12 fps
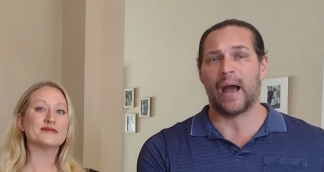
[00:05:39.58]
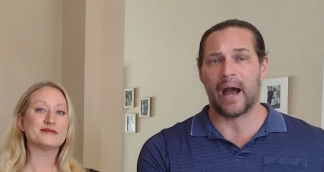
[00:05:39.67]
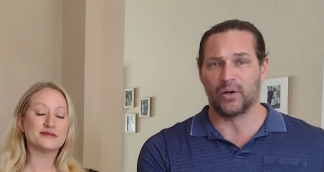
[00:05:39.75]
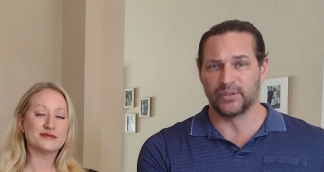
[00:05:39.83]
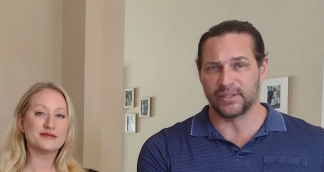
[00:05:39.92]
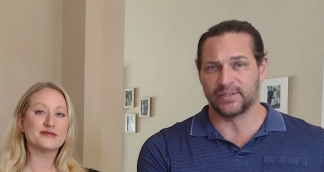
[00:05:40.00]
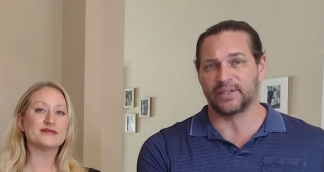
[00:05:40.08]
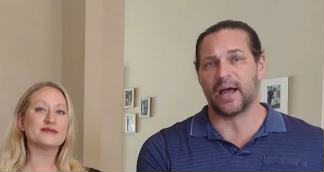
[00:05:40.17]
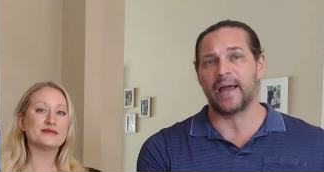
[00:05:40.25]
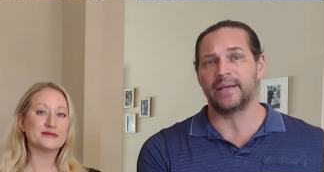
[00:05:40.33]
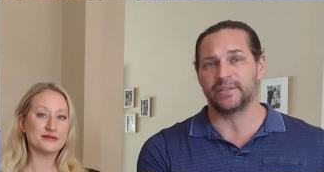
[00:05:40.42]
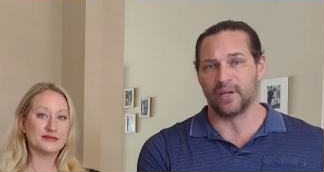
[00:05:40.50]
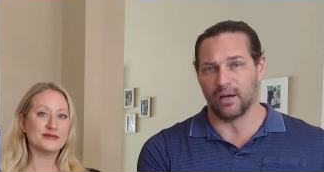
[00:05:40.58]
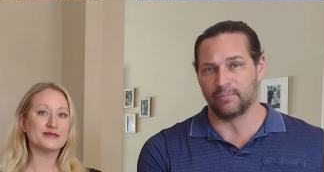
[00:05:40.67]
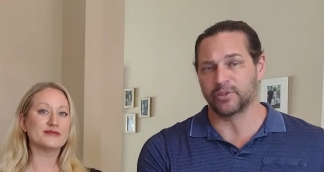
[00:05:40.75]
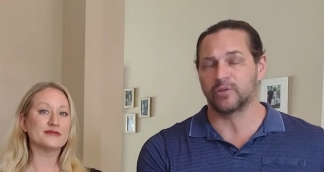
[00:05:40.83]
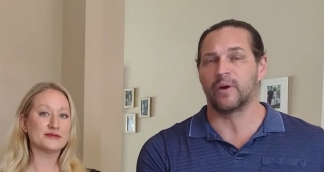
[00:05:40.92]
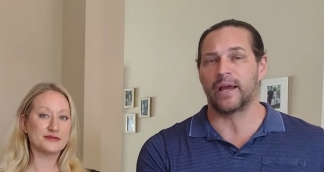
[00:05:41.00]
Speaker 1: how to size
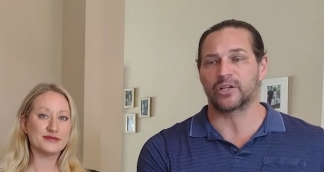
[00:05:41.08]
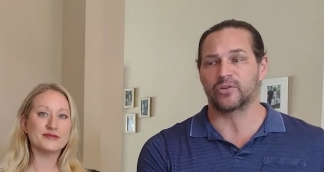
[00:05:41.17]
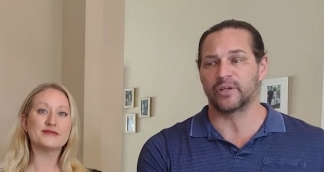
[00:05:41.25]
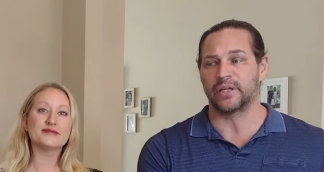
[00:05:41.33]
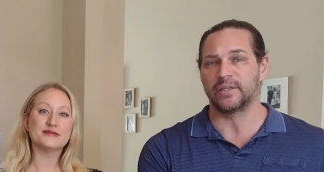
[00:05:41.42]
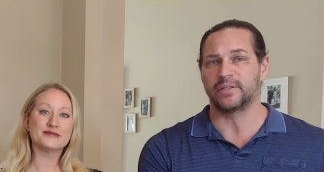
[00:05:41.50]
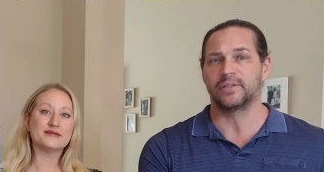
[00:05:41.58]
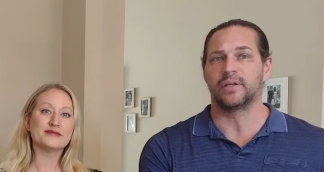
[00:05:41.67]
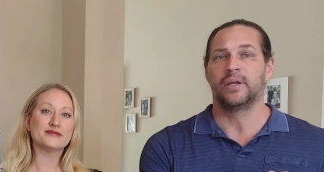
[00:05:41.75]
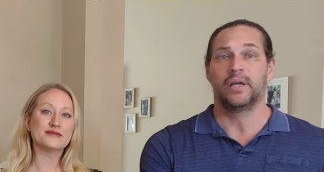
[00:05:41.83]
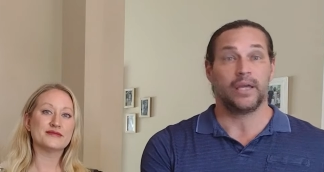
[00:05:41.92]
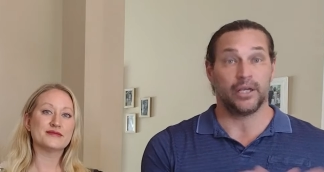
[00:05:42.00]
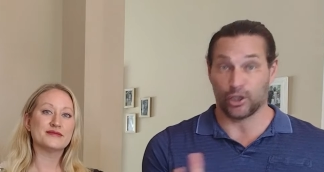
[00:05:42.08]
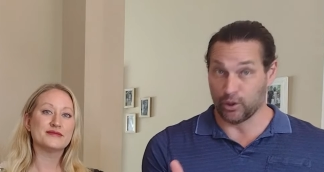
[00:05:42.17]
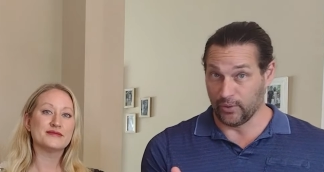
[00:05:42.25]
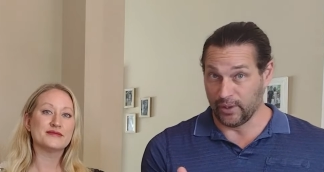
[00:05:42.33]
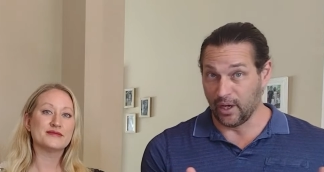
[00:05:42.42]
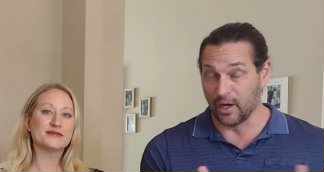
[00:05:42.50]
up directories,
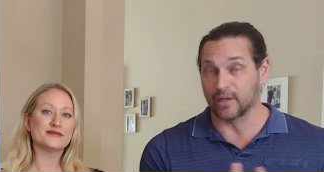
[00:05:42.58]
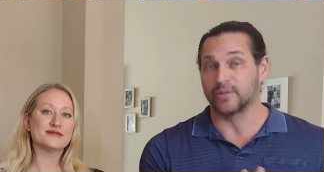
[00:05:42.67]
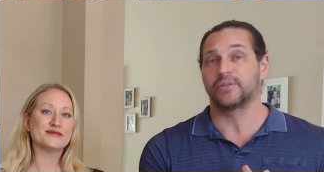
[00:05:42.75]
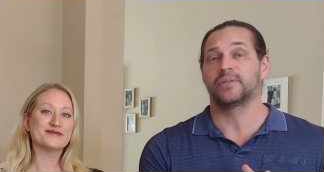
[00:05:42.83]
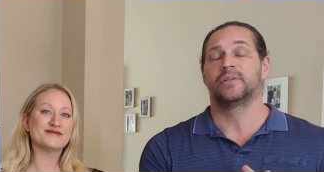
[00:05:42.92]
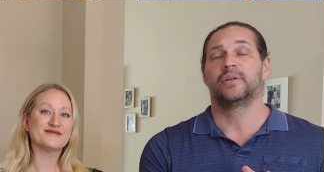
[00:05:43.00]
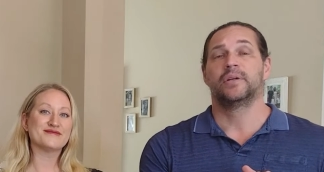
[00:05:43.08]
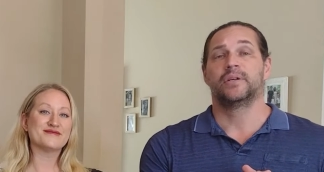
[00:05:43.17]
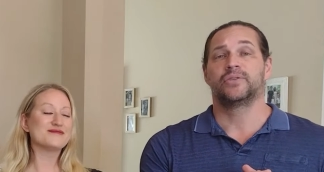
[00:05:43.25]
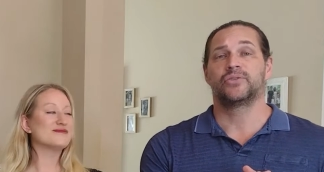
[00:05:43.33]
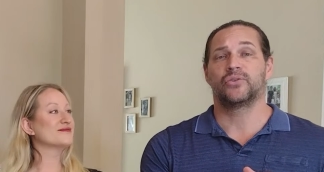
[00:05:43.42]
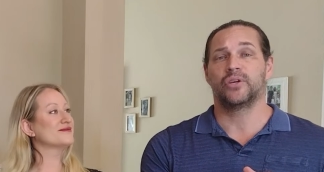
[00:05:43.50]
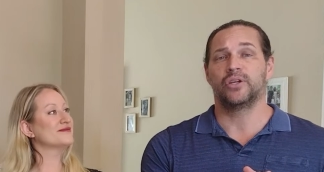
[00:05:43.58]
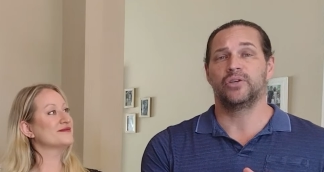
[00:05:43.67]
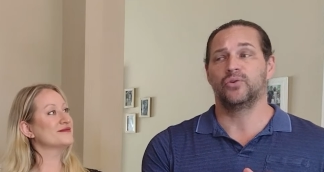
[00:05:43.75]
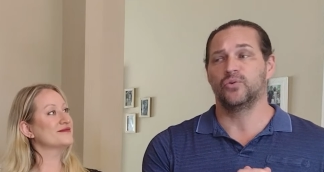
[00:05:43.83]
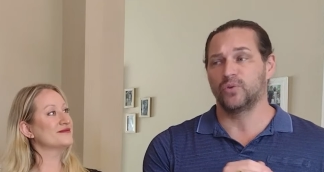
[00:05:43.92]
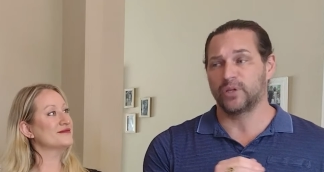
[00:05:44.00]
including ours, so that
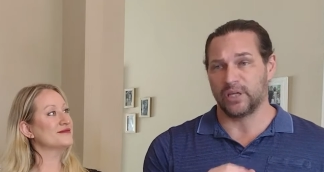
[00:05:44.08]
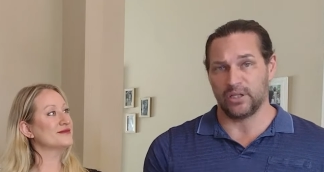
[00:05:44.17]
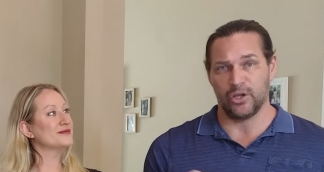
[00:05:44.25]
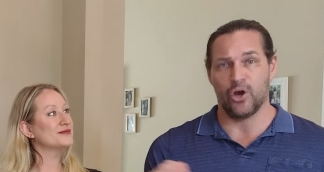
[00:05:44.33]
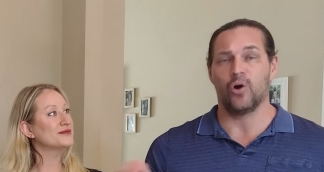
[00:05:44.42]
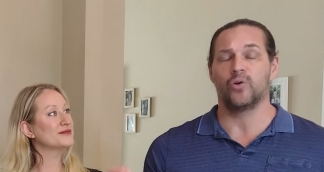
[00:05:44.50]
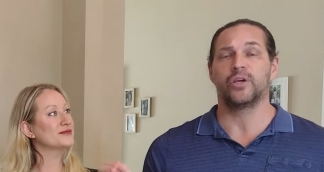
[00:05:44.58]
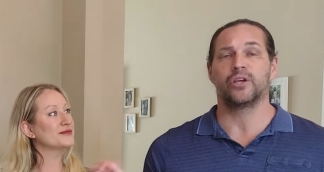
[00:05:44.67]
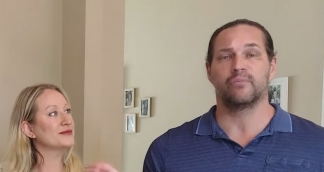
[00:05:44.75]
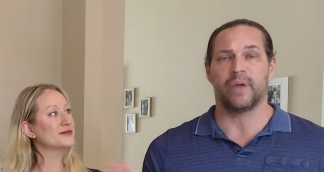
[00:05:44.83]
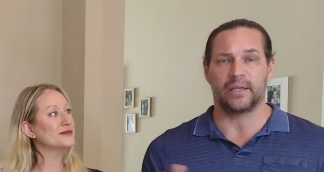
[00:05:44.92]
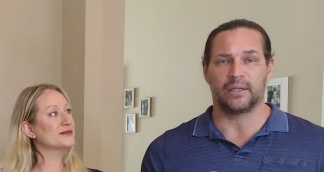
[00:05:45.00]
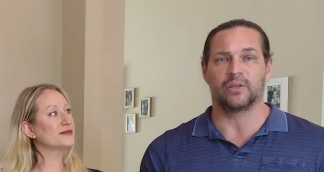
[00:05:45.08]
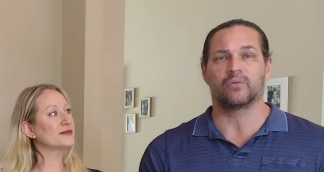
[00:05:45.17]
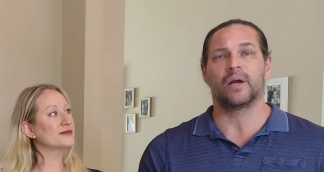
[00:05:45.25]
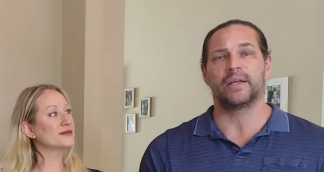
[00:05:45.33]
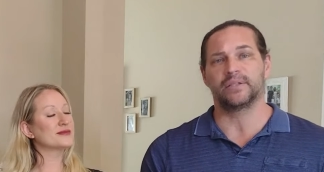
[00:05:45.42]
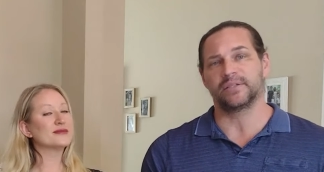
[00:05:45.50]
you can know that you're making the
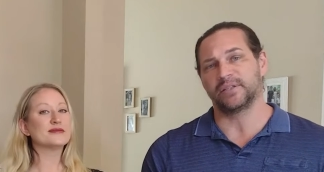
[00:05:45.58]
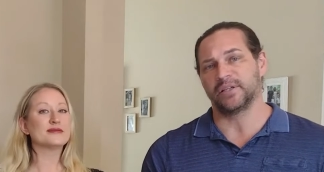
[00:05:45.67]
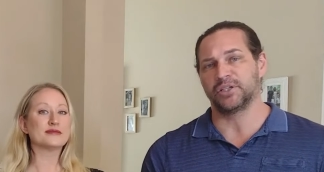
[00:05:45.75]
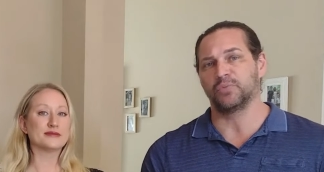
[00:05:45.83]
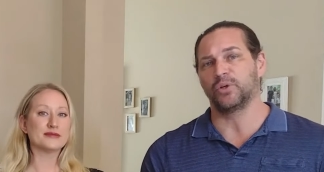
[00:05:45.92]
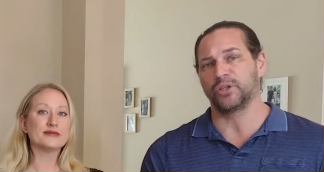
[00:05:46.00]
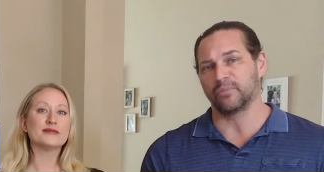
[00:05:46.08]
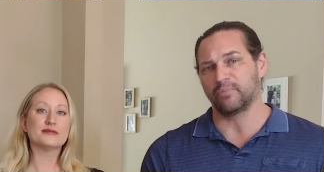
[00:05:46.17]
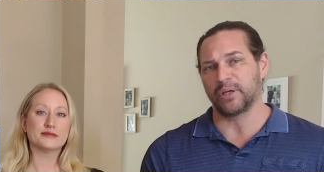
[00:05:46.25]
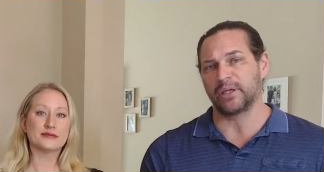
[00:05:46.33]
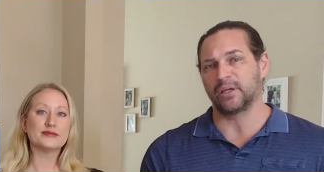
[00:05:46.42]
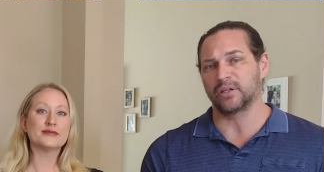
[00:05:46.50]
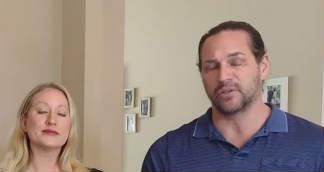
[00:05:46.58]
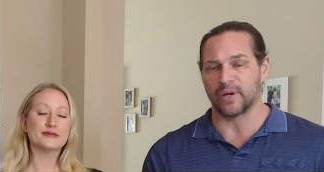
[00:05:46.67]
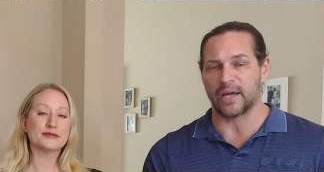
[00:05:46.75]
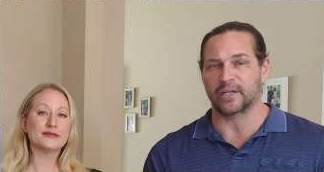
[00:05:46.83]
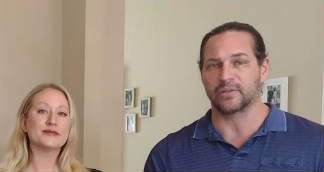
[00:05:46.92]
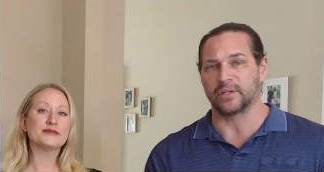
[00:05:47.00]
right decision when you're picking a
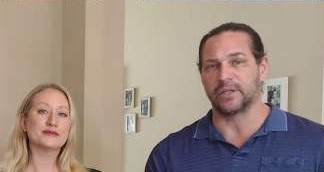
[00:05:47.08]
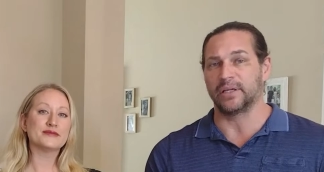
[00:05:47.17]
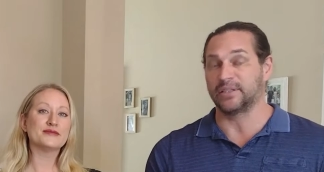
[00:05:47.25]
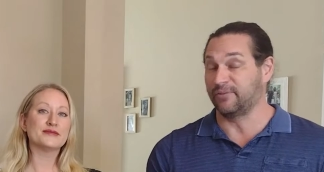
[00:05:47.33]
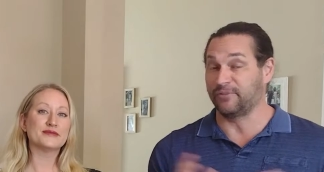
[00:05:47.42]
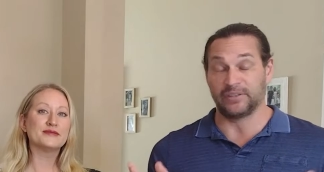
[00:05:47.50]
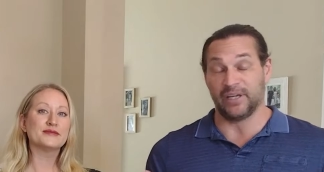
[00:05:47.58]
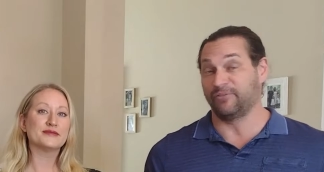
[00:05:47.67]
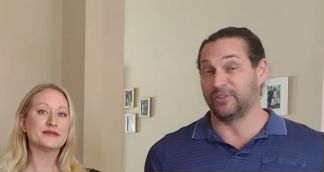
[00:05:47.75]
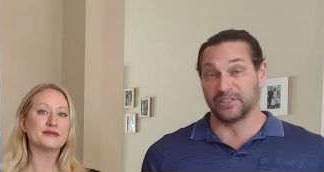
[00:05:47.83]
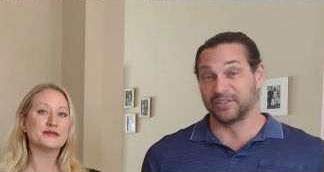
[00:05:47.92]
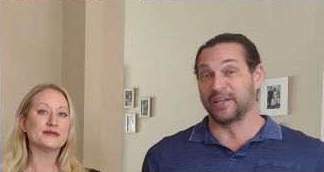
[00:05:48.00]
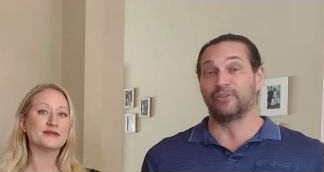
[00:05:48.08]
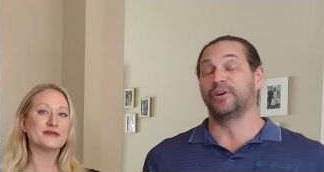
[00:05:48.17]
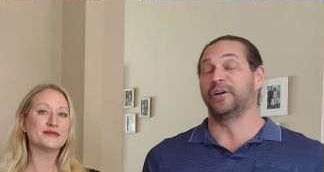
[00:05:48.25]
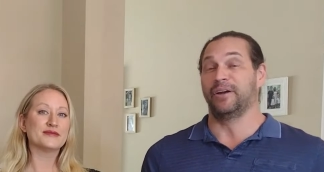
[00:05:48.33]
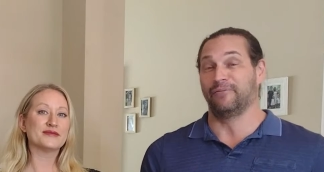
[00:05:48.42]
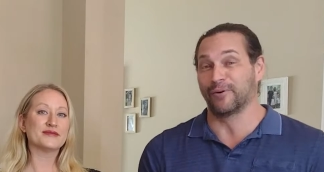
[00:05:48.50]
directory. As if it, if it doesn't sound
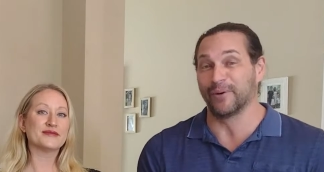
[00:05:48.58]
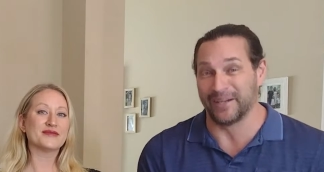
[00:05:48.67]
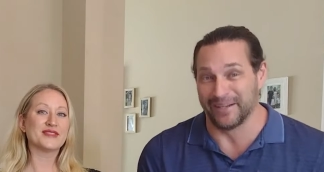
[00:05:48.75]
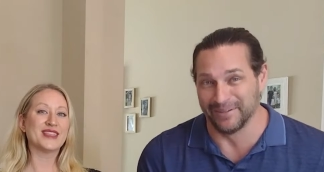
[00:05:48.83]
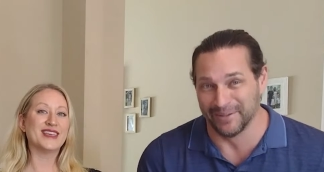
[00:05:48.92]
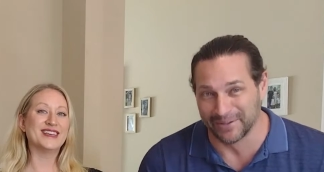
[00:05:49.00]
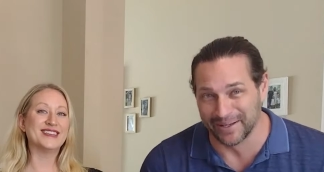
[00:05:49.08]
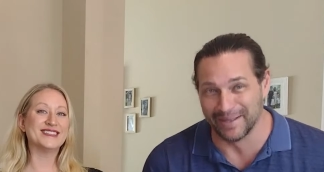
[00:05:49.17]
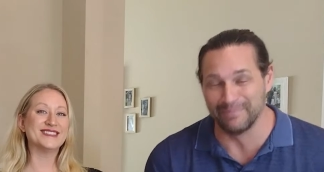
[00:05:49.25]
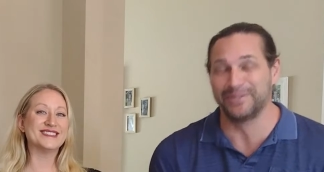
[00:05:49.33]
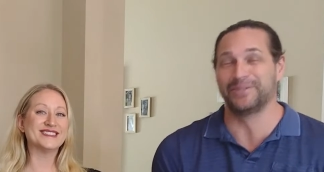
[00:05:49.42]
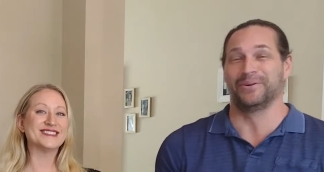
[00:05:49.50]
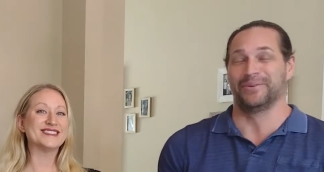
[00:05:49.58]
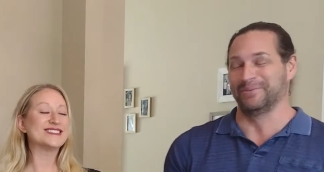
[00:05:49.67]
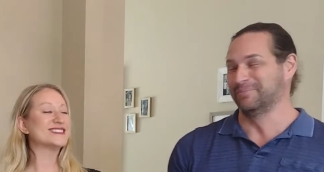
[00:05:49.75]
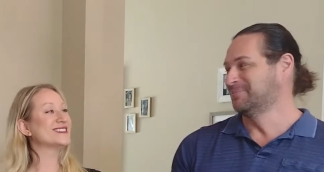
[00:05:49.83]
good enough already. Okay, let me show you.